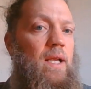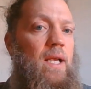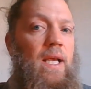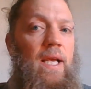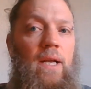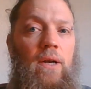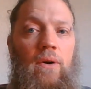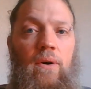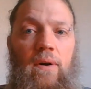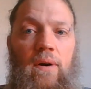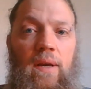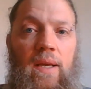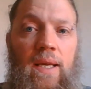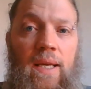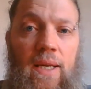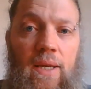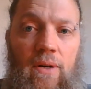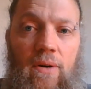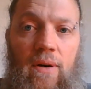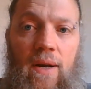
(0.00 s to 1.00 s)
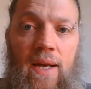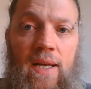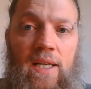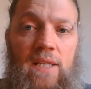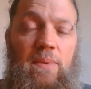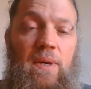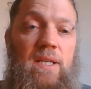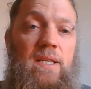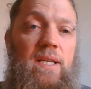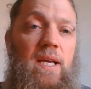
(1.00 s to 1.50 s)
eager
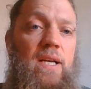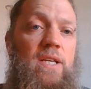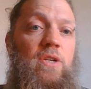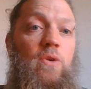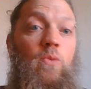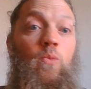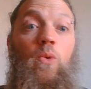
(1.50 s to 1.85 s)
expectation.